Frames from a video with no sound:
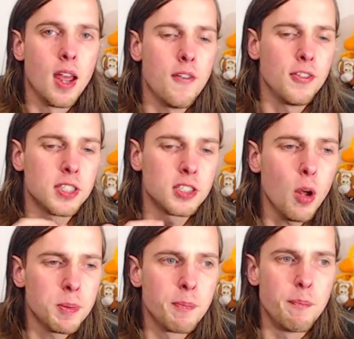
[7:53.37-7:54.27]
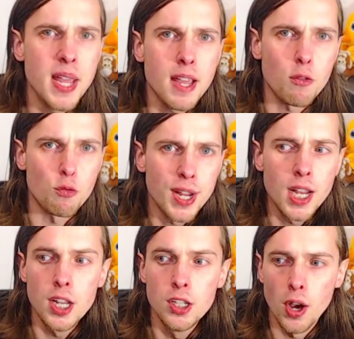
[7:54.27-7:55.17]
If it stops being
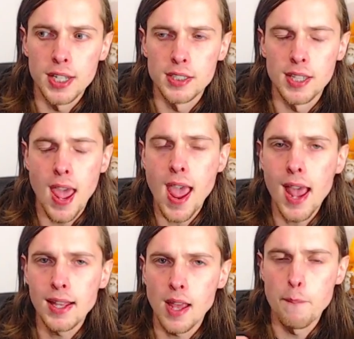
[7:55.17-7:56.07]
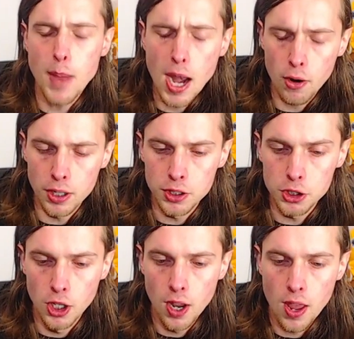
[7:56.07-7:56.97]
recognised as a
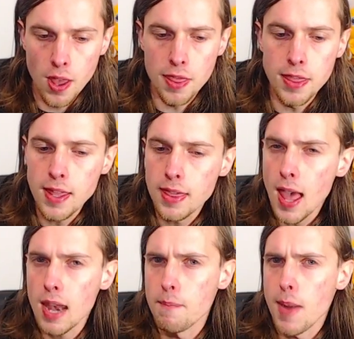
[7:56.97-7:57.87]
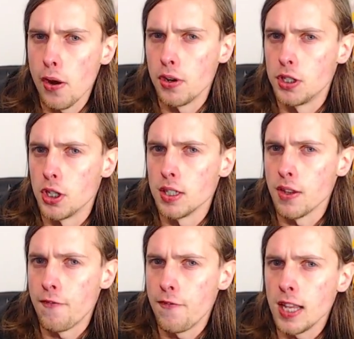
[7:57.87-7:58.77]
marriage, then that marriage is
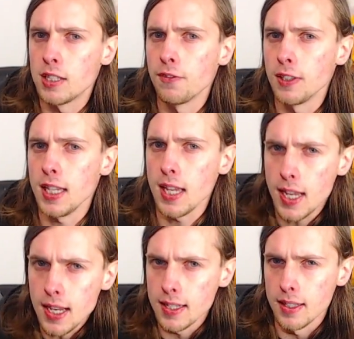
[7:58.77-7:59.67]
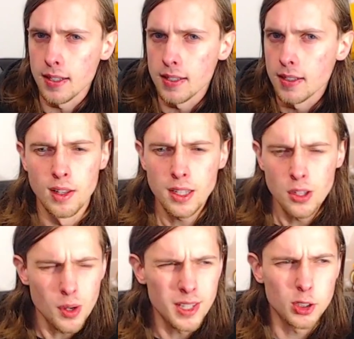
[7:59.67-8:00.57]
effectively ended. Like,
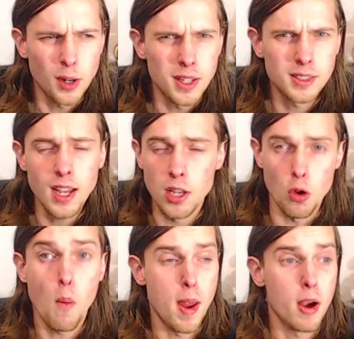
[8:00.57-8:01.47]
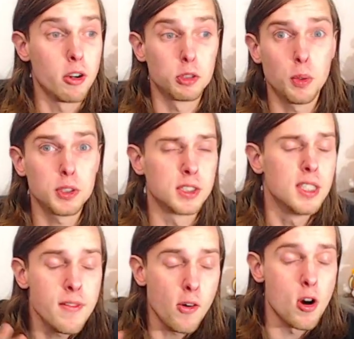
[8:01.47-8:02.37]
you can try and say your marriage was
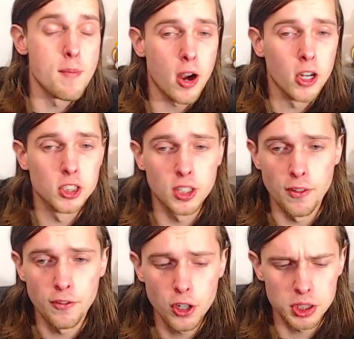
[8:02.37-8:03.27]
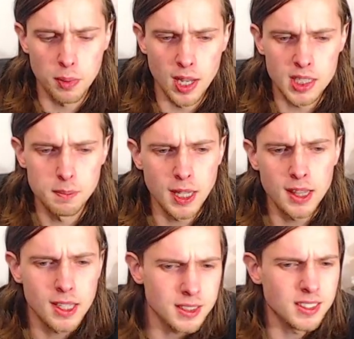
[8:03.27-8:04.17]
never a marriage in the first place, but
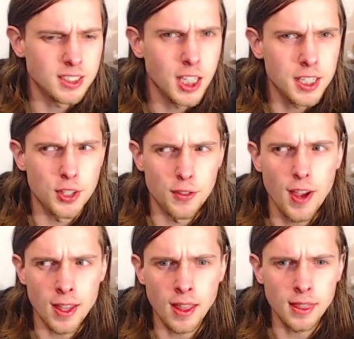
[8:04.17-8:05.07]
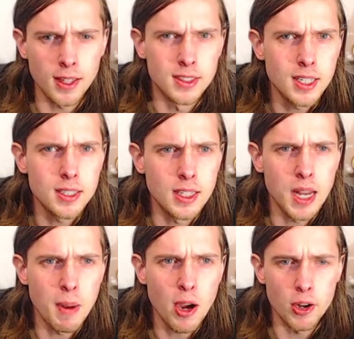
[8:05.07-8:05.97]
it doesn't change the fact that they did
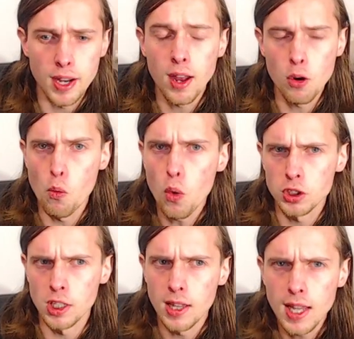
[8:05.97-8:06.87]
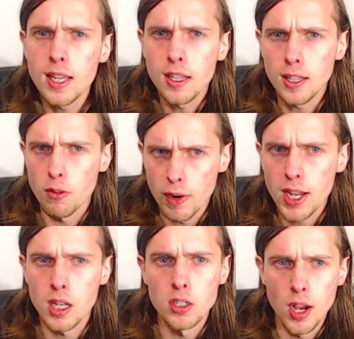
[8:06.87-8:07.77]
get married and it was legally
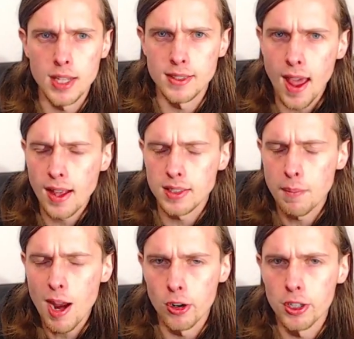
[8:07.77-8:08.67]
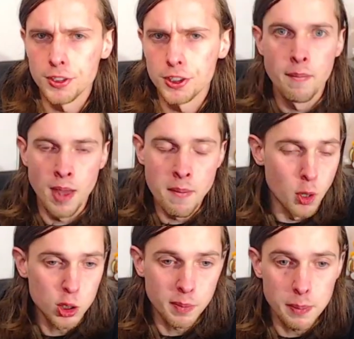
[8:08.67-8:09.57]
recognized as a marriage. And
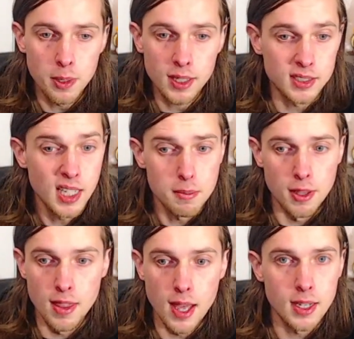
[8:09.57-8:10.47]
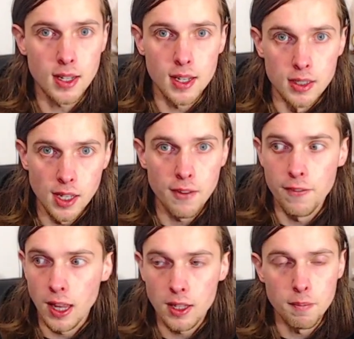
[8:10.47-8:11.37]
most people accept that it is a
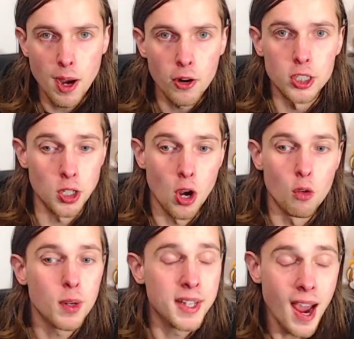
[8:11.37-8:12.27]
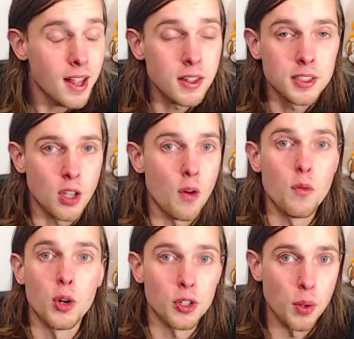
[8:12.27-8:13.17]
valid marriage, regardless of
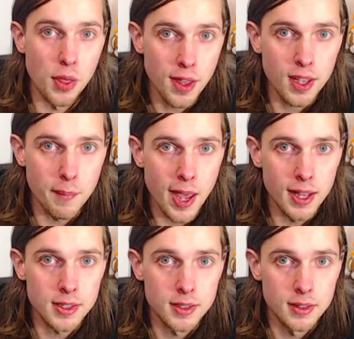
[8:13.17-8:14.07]
what you think, Matt.